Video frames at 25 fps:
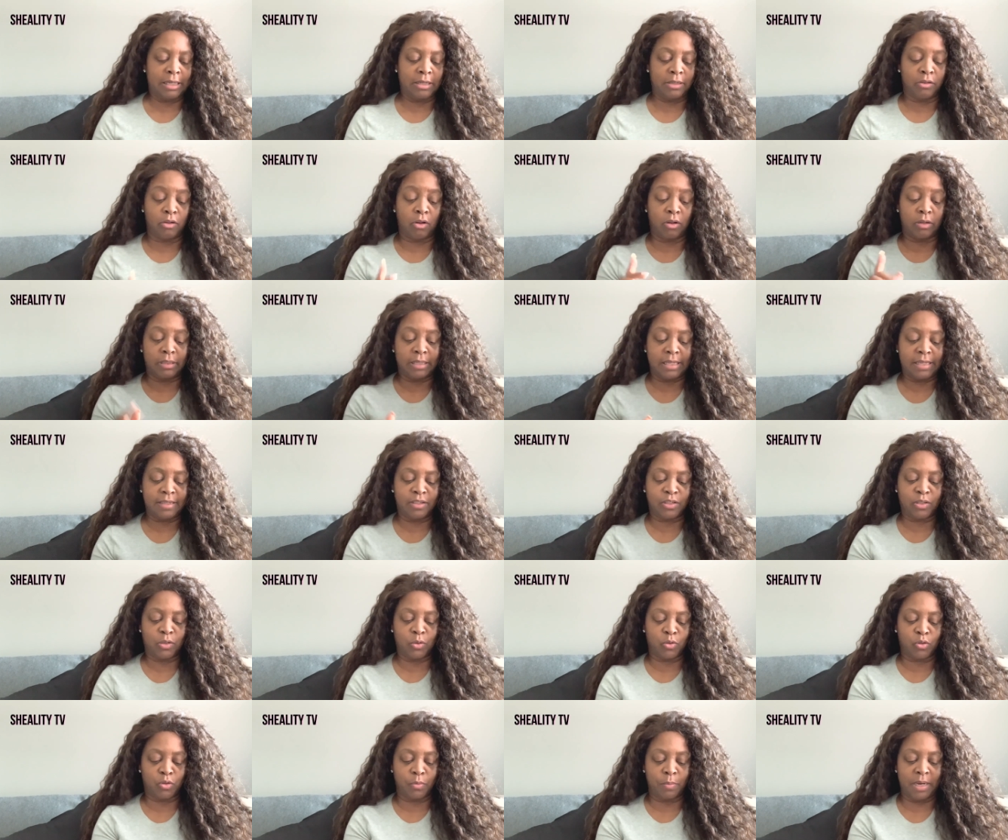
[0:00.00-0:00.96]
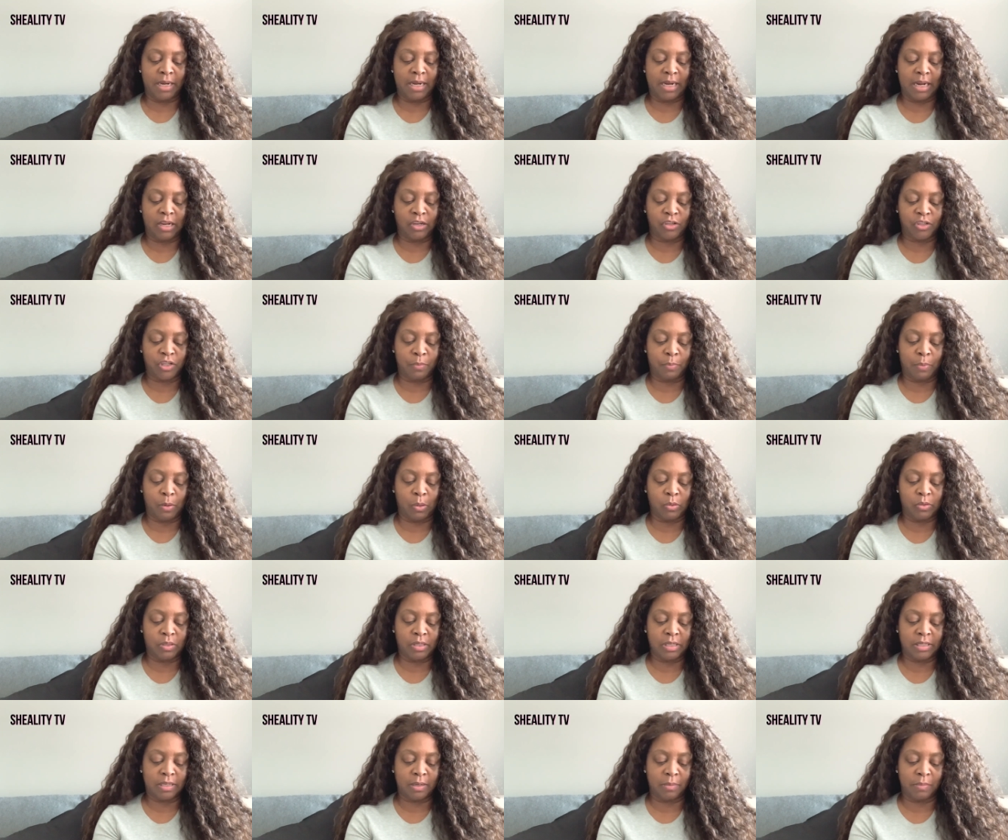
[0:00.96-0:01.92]
on Liz's social media, she
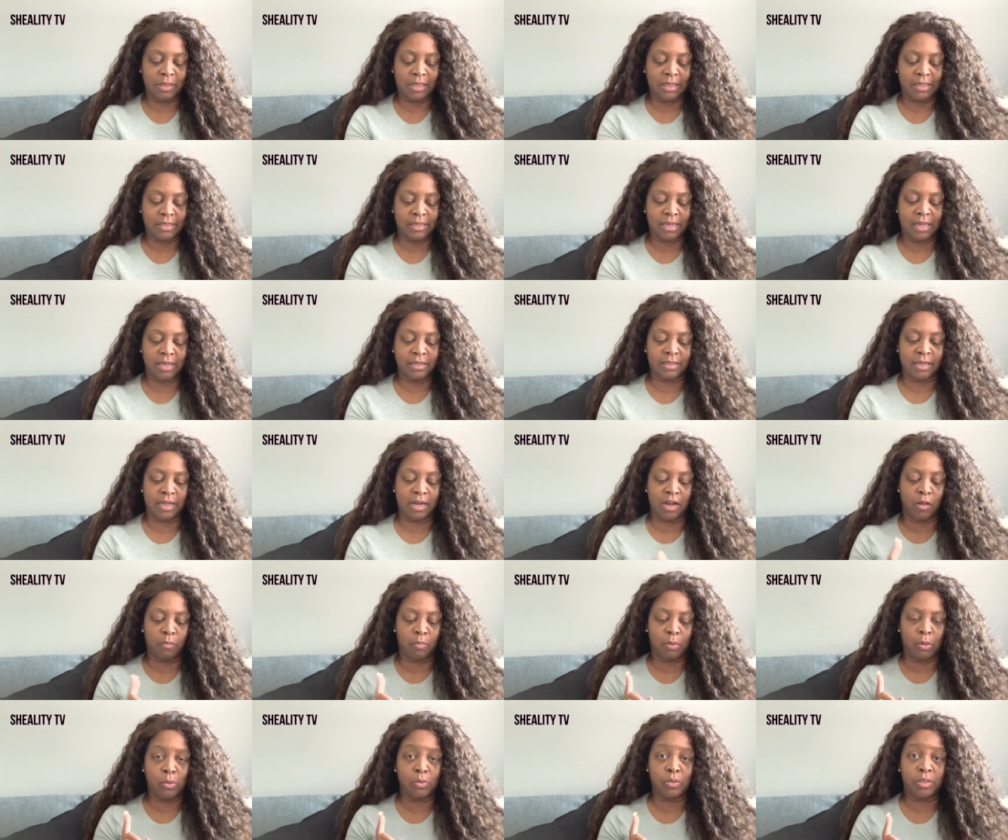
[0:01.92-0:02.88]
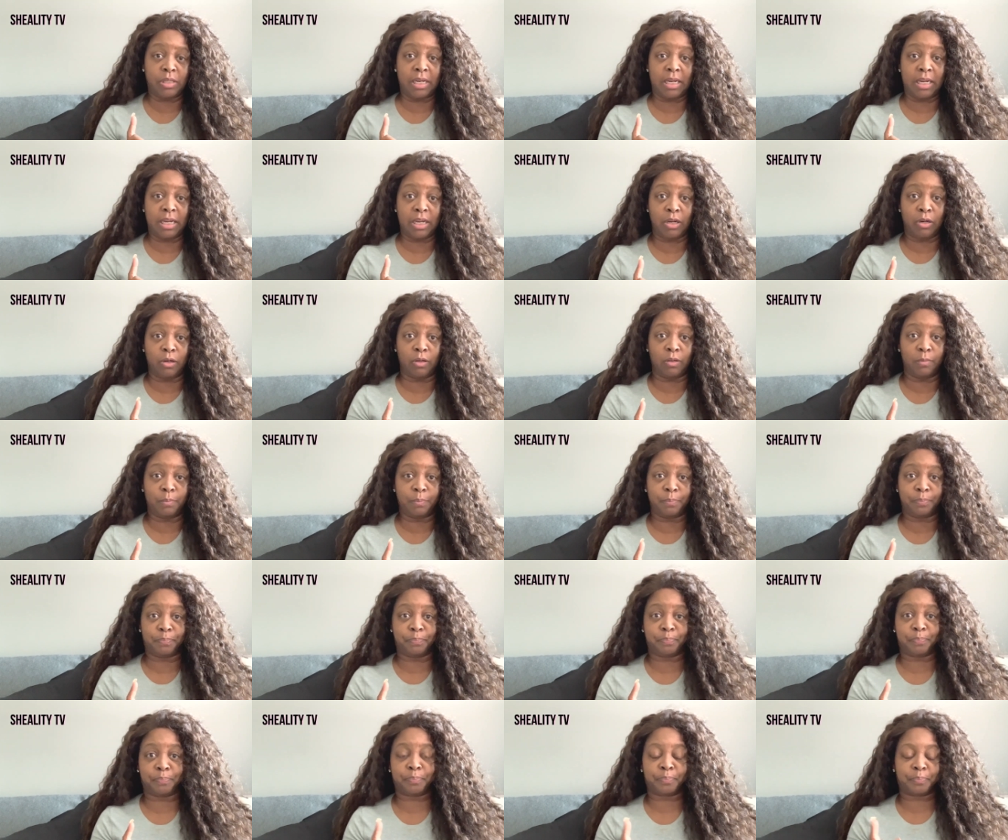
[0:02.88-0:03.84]
posted something that says, and I'll post it here.
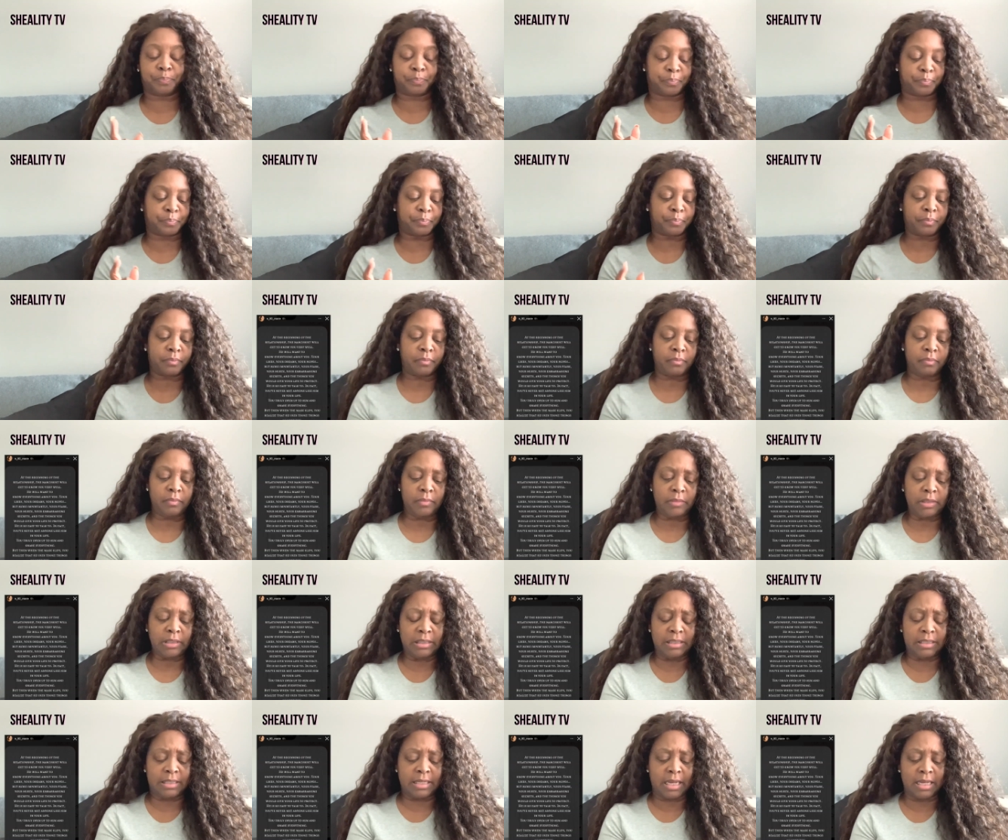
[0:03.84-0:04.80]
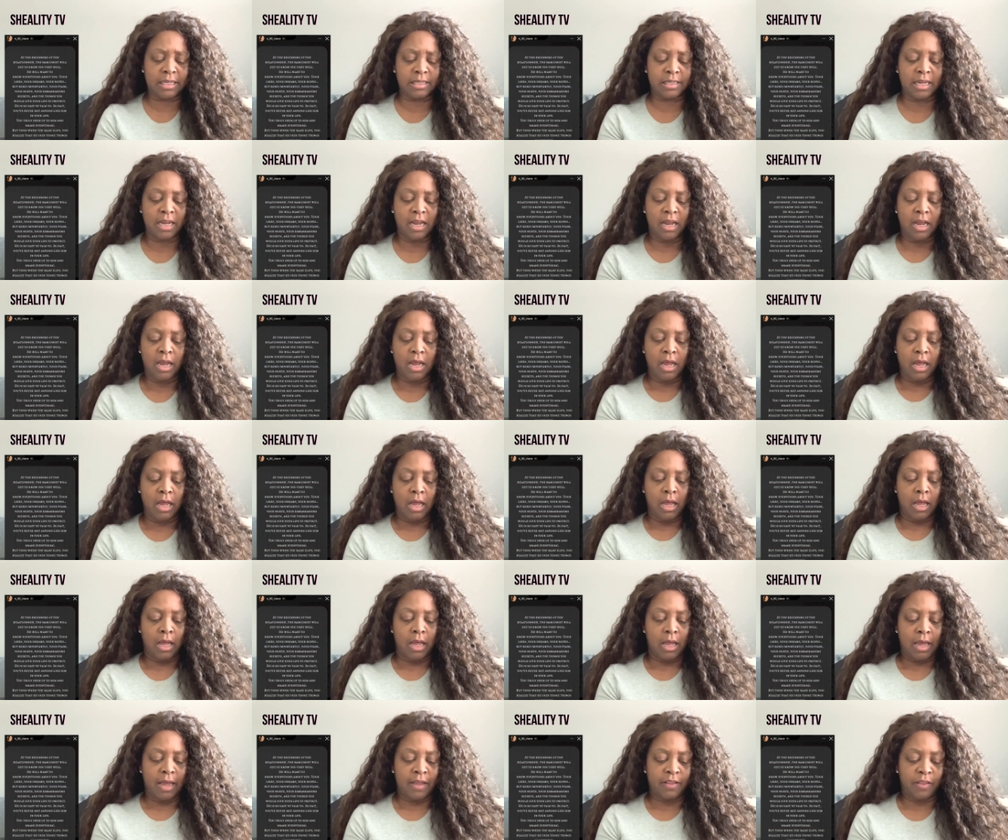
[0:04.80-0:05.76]
It says,
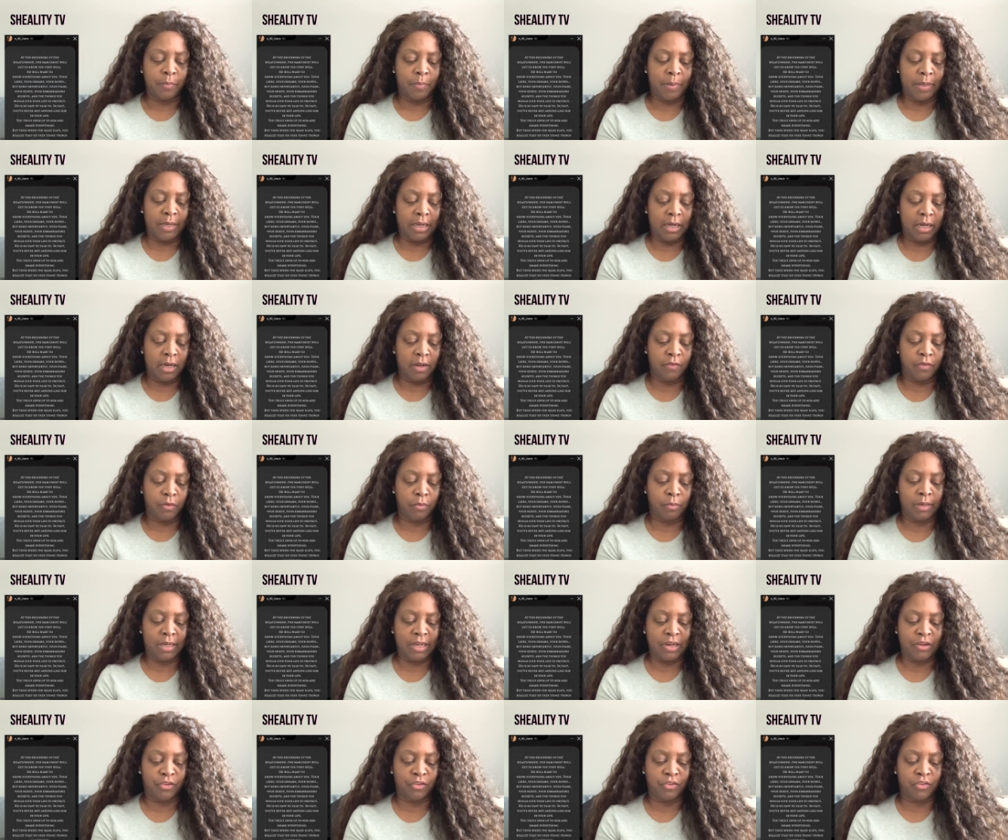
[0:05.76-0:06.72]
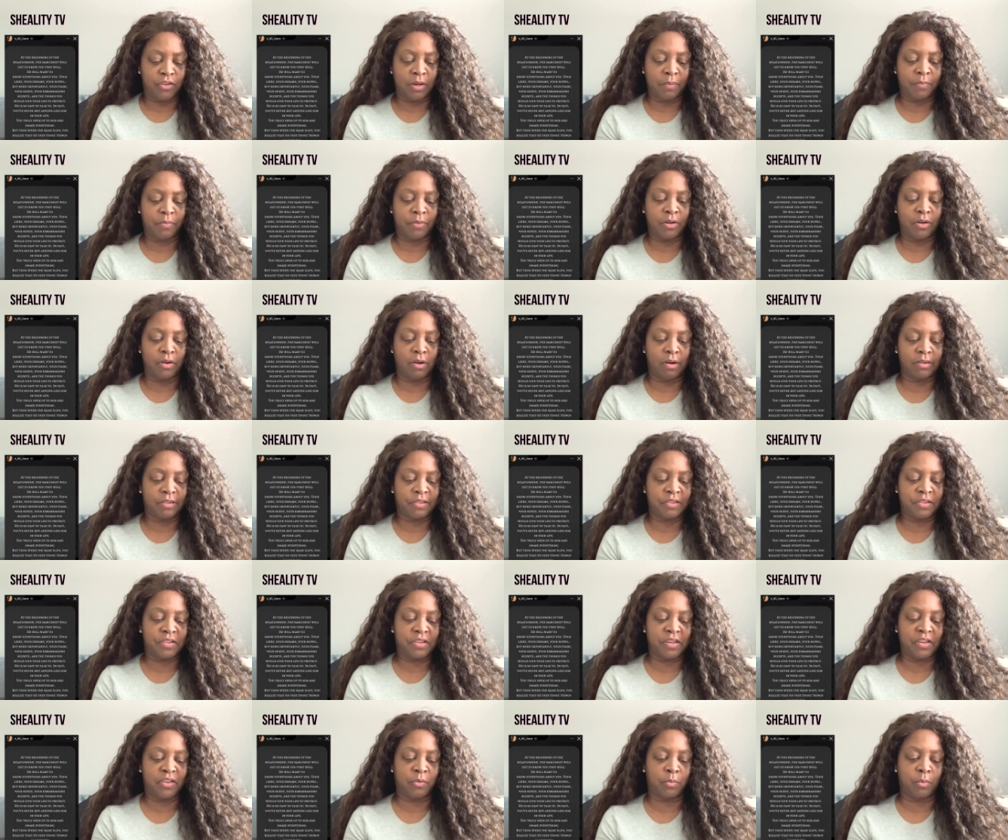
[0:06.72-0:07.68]
at the beginning of the relationship, the
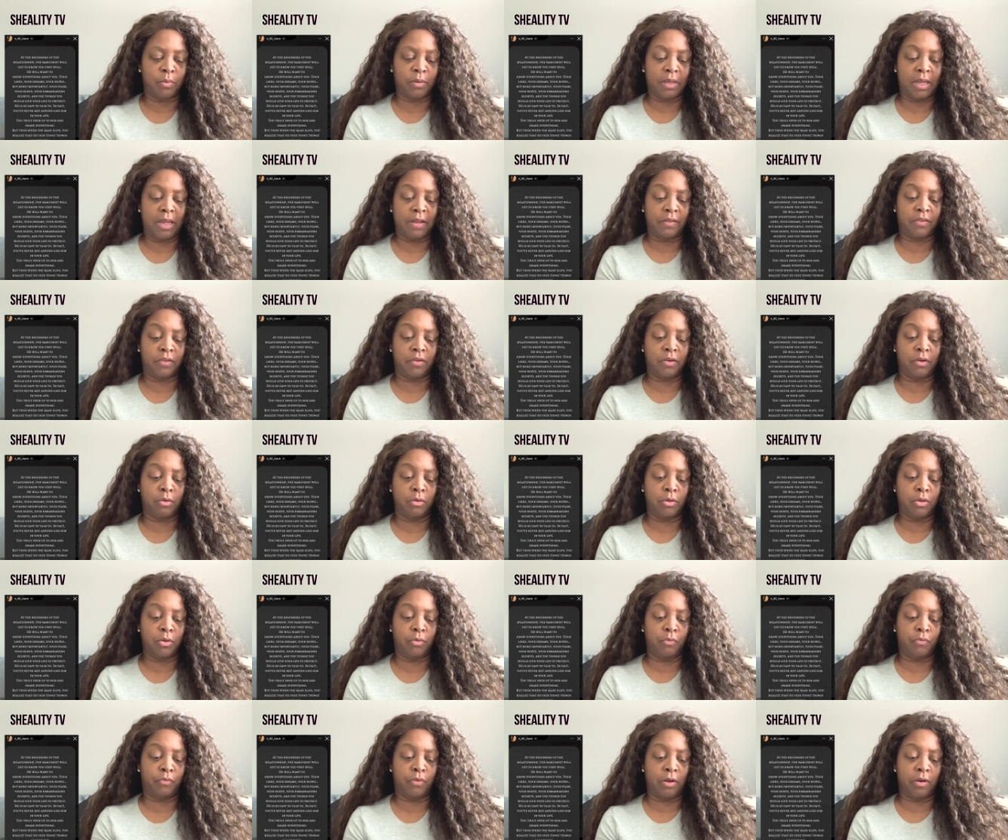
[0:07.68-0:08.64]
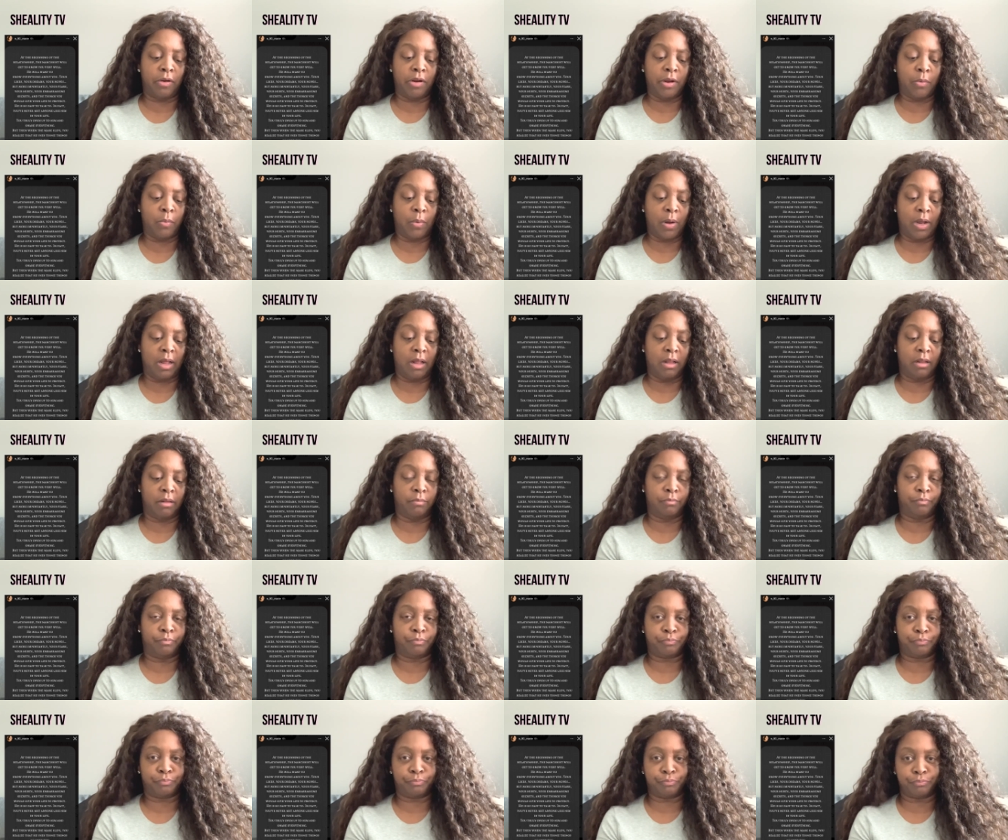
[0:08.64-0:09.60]
narcissist will get to know you very well.
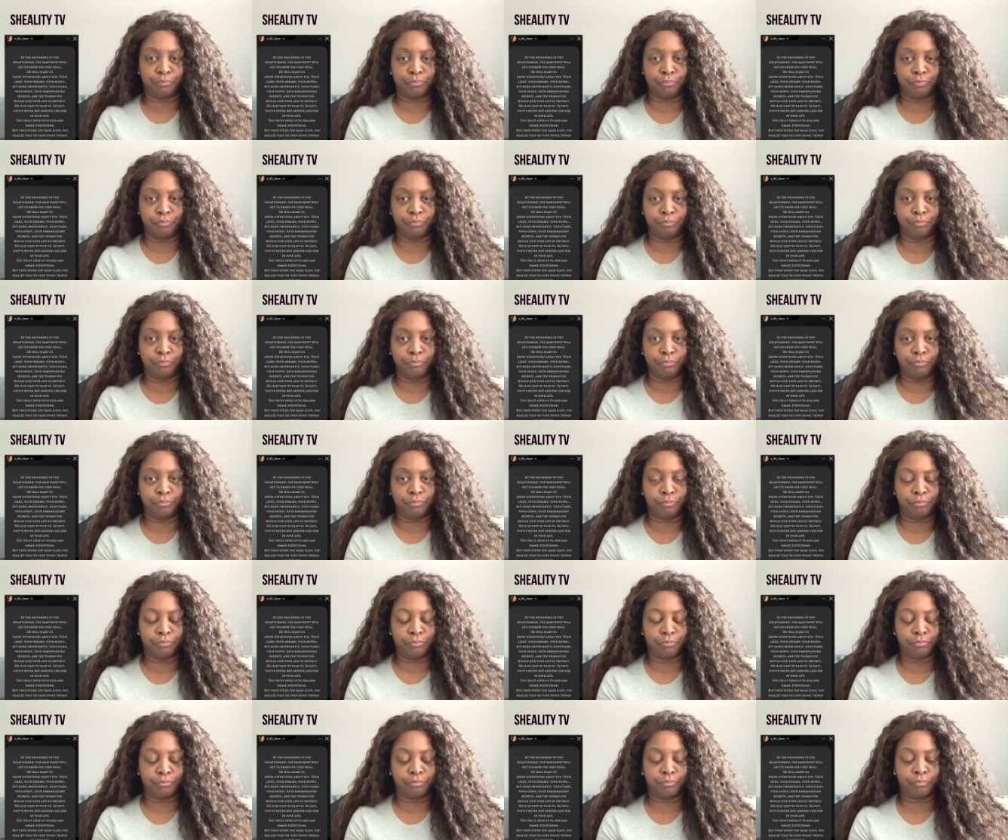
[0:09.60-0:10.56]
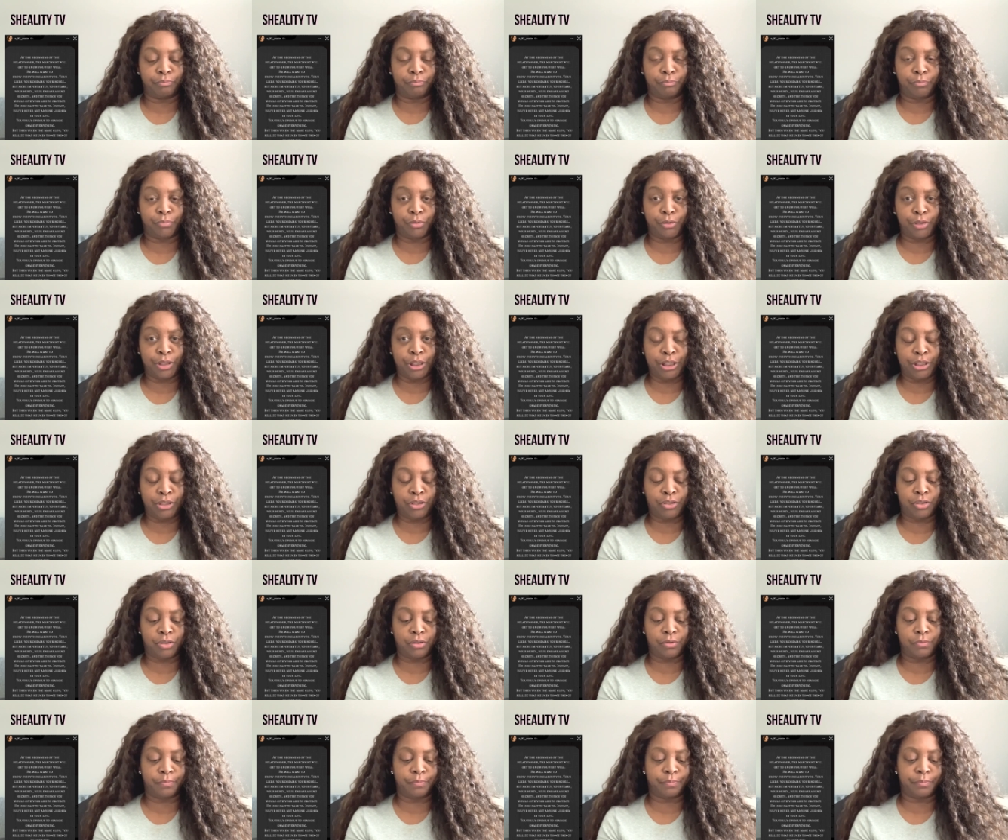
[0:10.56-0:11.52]
Mmm,
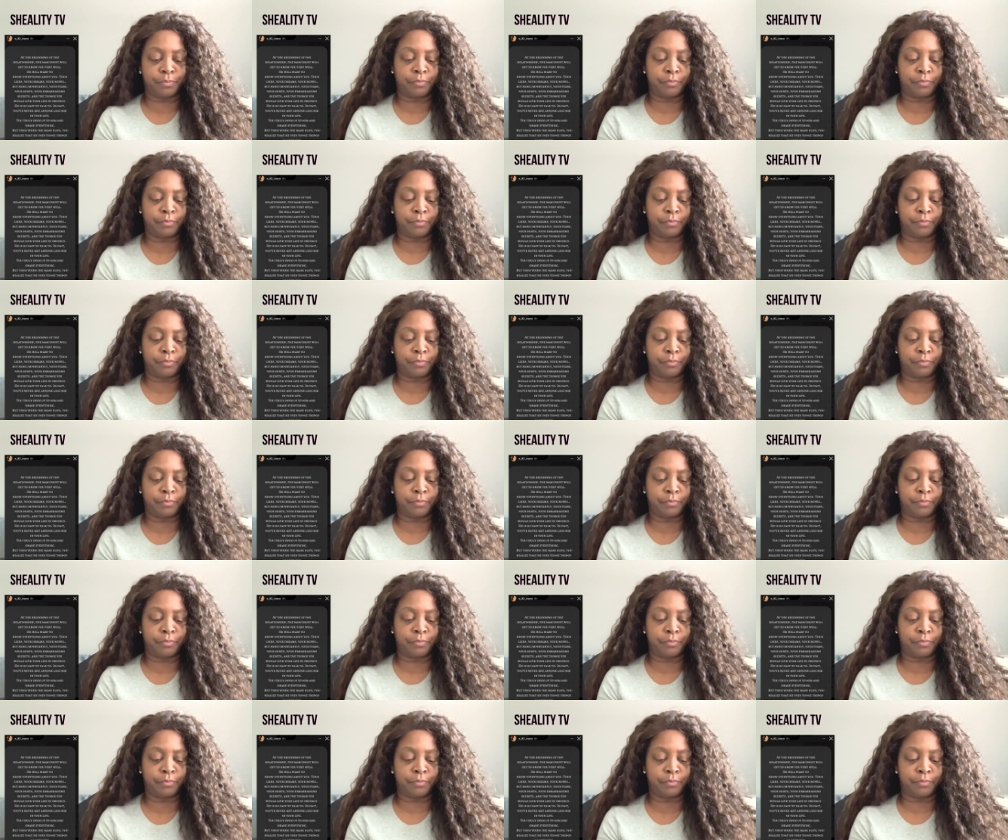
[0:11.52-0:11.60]
preach.